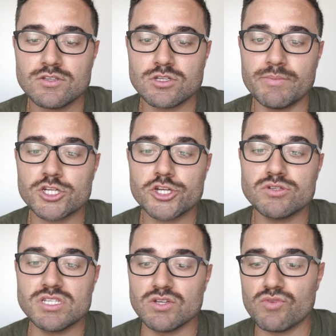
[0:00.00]
So make sure
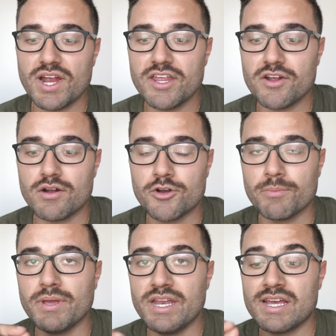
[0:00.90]
you see right here under
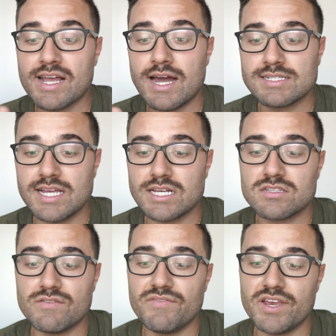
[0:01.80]
media and
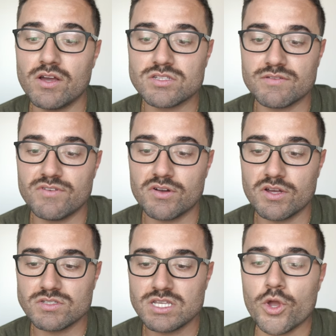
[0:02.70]
contacts, videos and
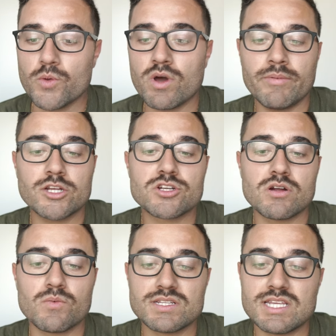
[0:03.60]
photos. What you wanna make
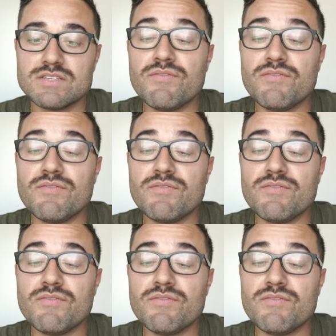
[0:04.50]
sure where it says